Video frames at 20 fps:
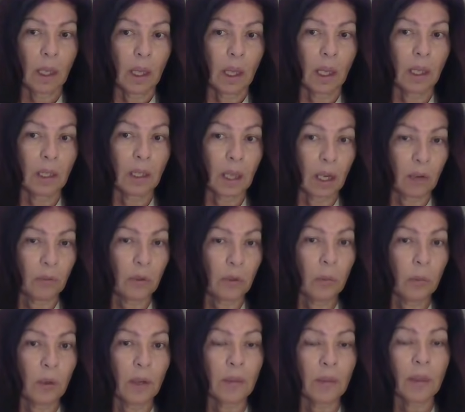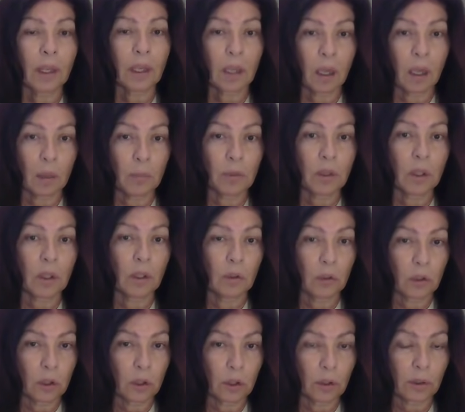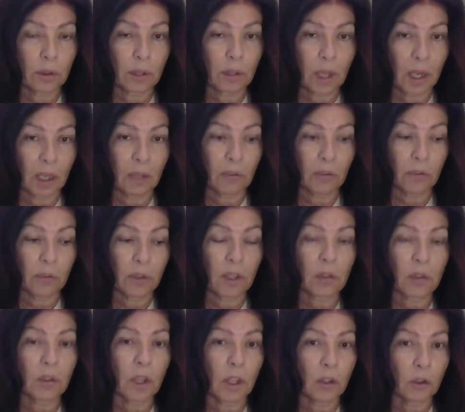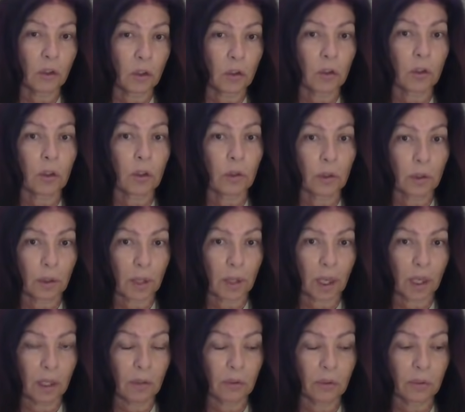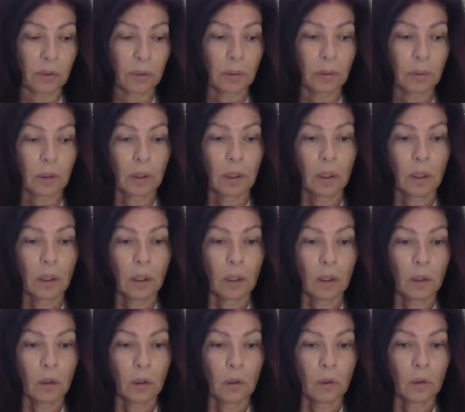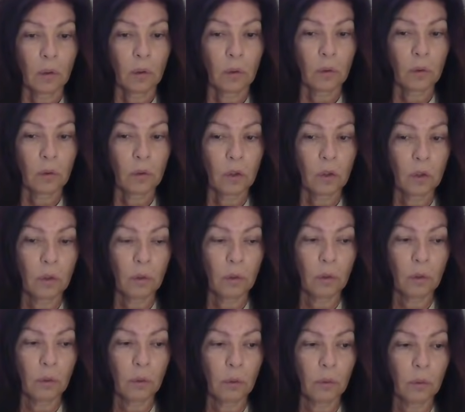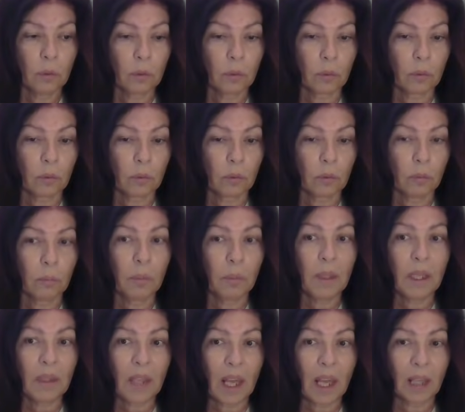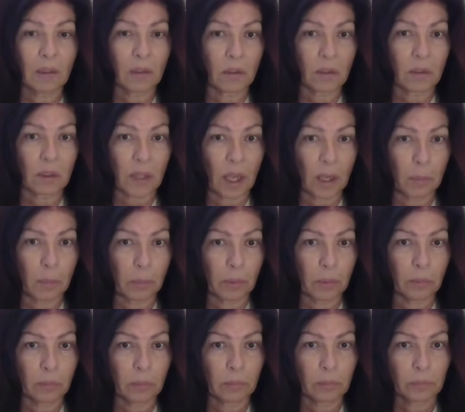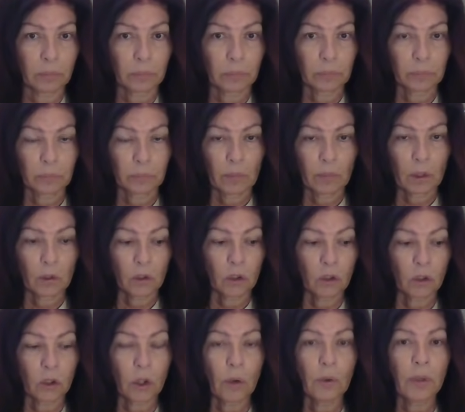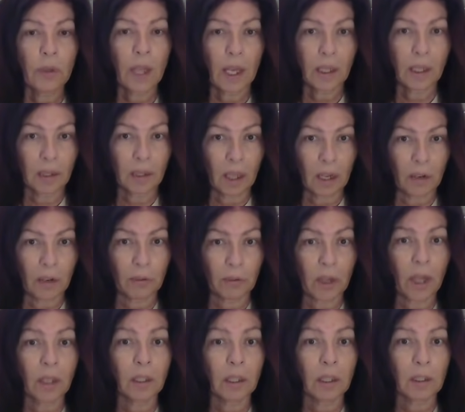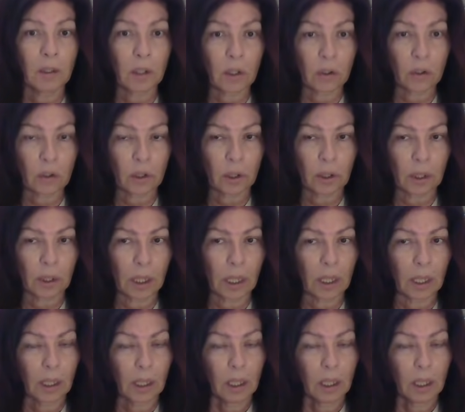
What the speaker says: And everyone that comes into your life, that touches your life, to be that disciple, to show that love unconditionally.